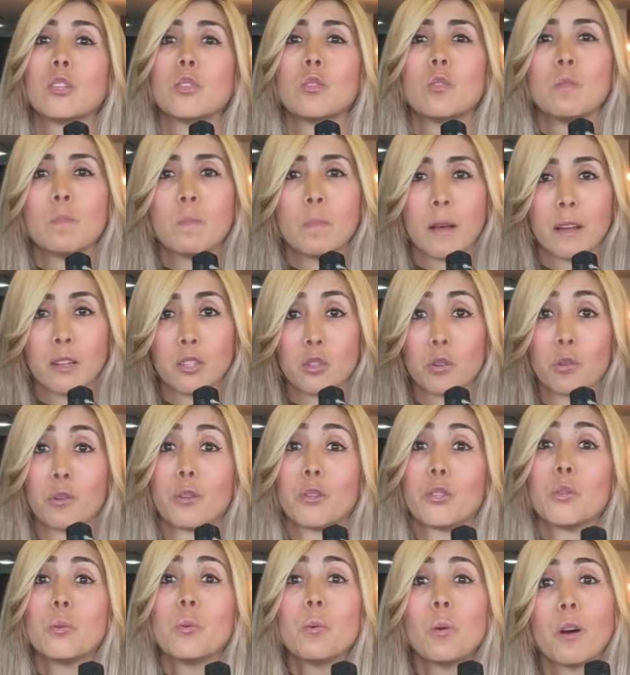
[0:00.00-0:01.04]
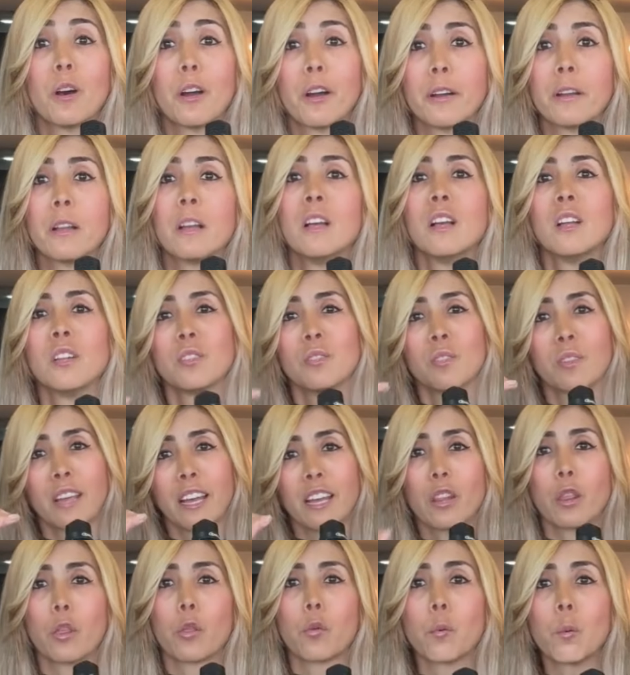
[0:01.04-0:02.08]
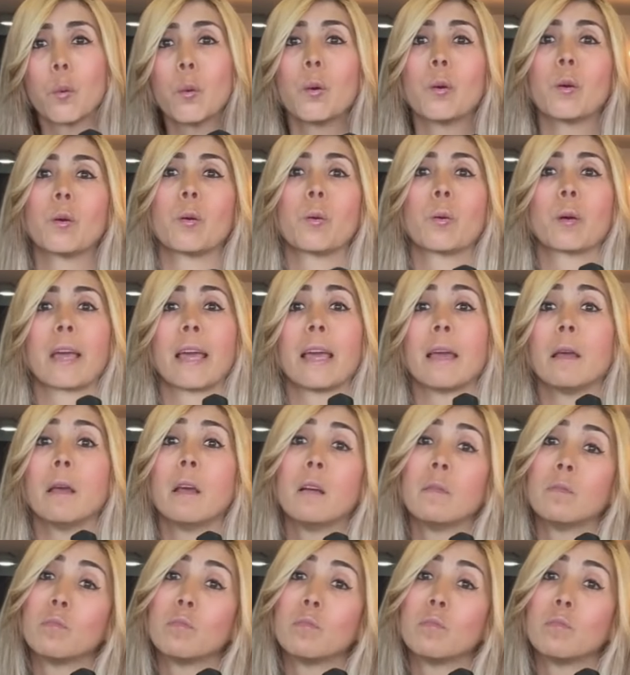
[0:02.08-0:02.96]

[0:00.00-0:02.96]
too much or too hard to get through her, okay?